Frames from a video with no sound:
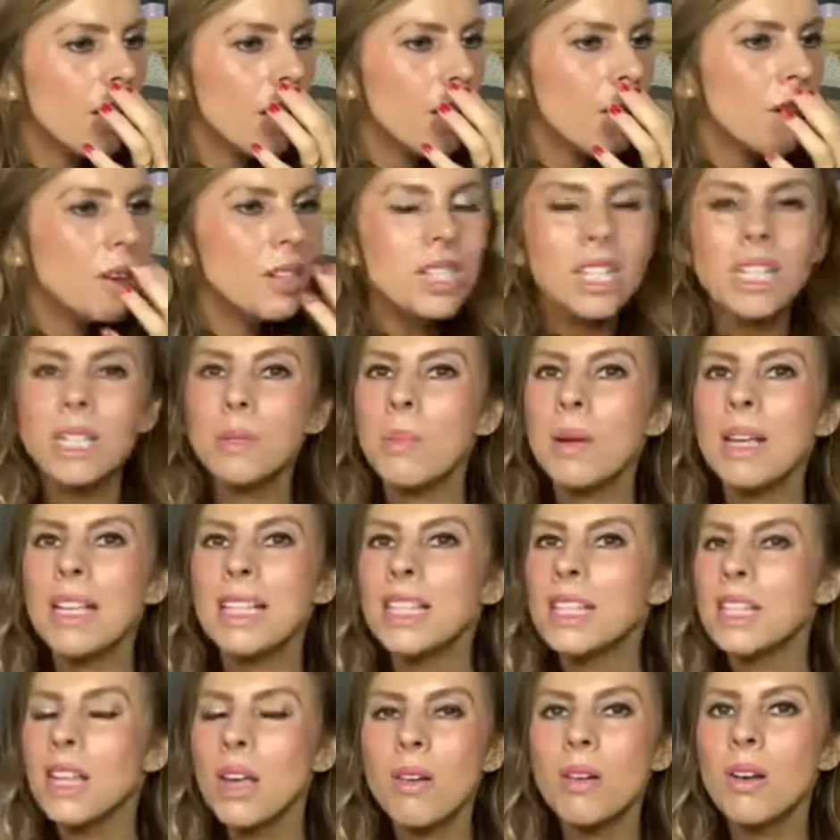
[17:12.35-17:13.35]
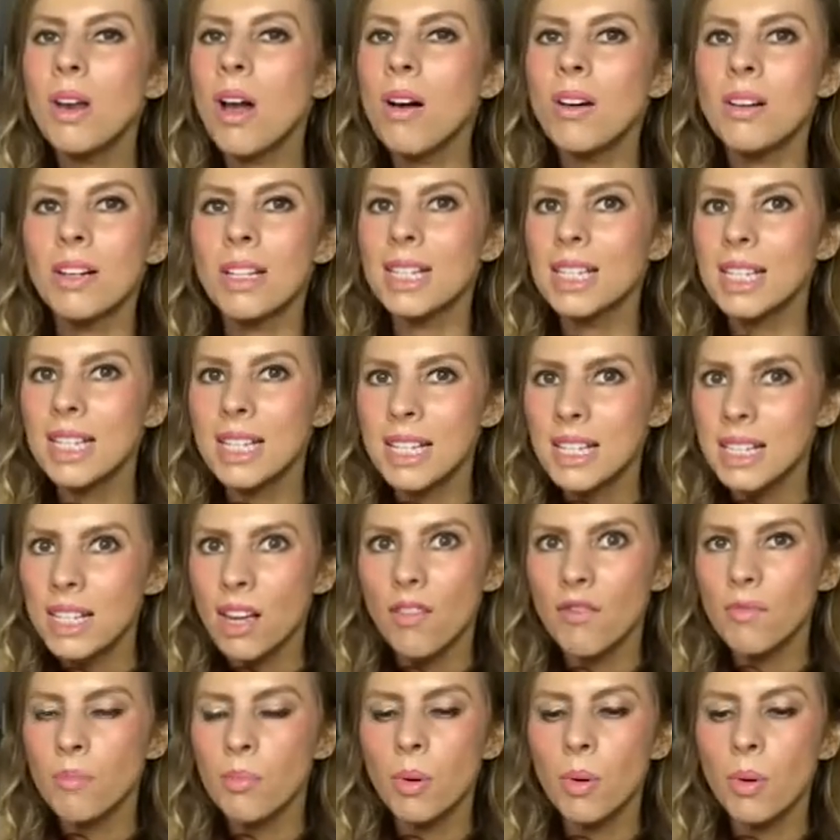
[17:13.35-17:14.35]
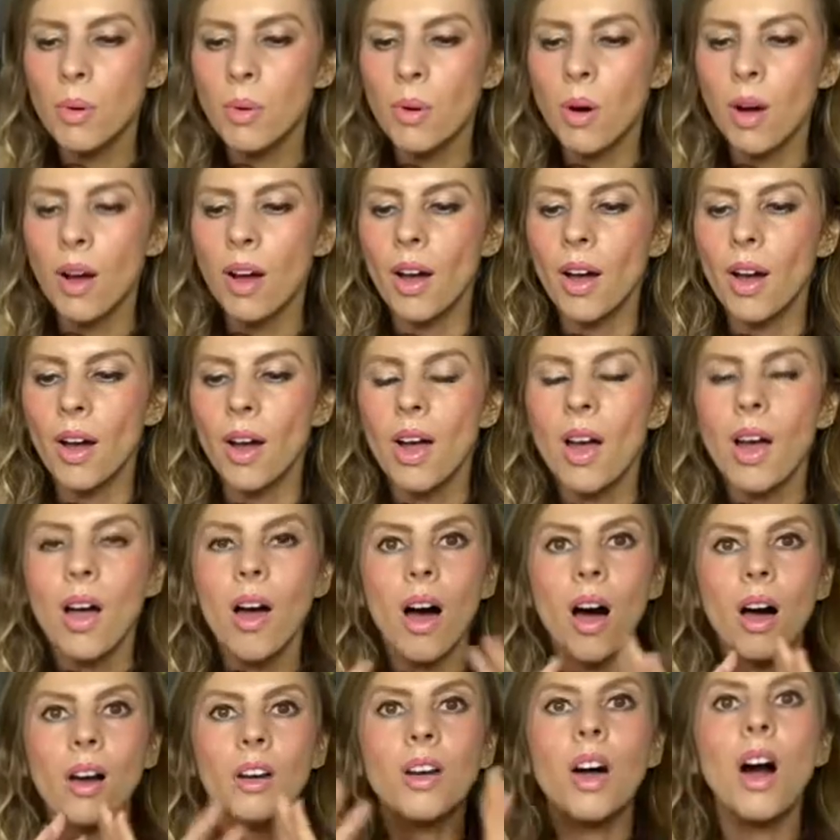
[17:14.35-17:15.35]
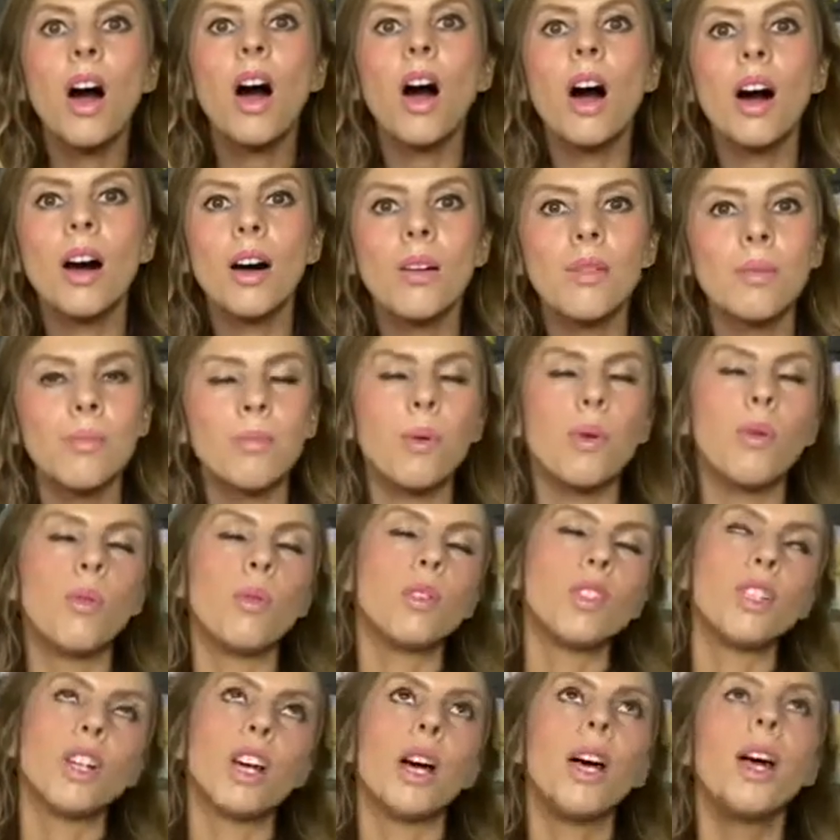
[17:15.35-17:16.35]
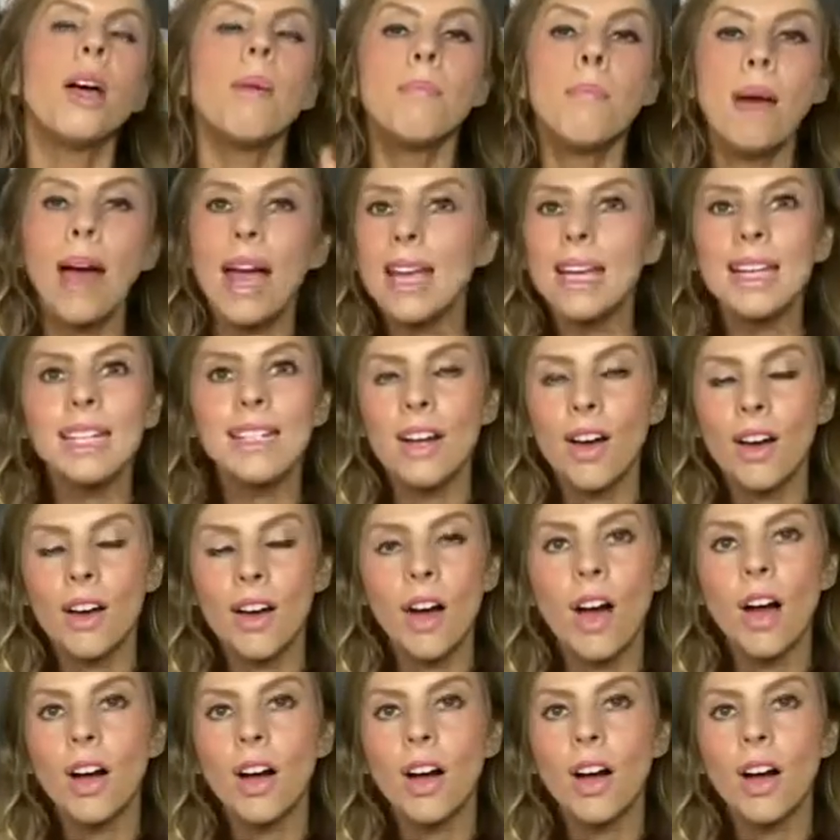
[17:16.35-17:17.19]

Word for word: because um, it's been so long since I've bought her, I can't bought her, made her.